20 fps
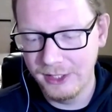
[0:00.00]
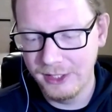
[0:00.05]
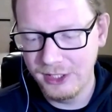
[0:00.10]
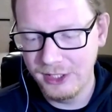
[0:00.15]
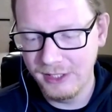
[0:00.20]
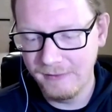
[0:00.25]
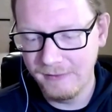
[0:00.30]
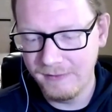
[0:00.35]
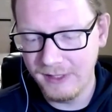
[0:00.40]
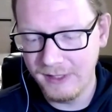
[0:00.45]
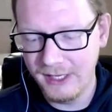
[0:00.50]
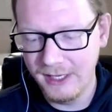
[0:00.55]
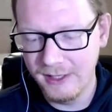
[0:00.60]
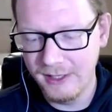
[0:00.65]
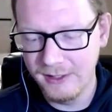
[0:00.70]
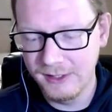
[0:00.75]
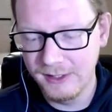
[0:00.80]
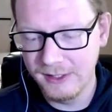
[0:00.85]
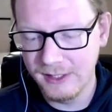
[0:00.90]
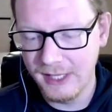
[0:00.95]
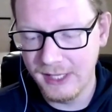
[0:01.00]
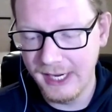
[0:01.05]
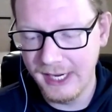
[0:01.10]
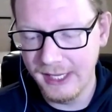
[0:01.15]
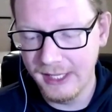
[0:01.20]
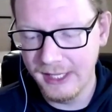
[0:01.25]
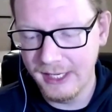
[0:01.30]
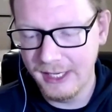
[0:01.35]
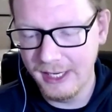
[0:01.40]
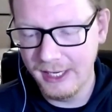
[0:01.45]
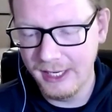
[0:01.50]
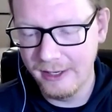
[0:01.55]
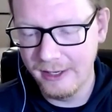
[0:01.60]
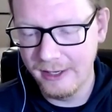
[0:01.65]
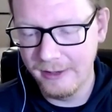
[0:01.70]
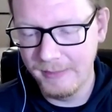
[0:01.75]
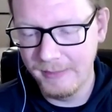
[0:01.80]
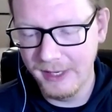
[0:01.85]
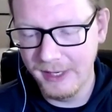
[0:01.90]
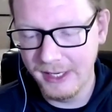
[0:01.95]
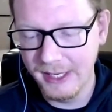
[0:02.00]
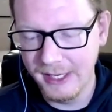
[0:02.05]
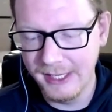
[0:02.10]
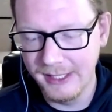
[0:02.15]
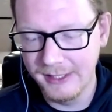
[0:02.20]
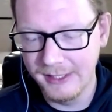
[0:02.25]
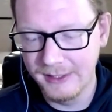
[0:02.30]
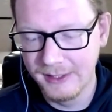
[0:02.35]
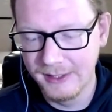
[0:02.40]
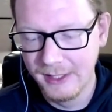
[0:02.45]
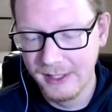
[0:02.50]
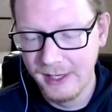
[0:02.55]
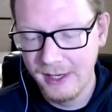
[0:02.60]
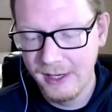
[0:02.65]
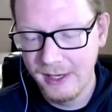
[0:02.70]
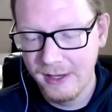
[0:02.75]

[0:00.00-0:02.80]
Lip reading: shift gears slightly here because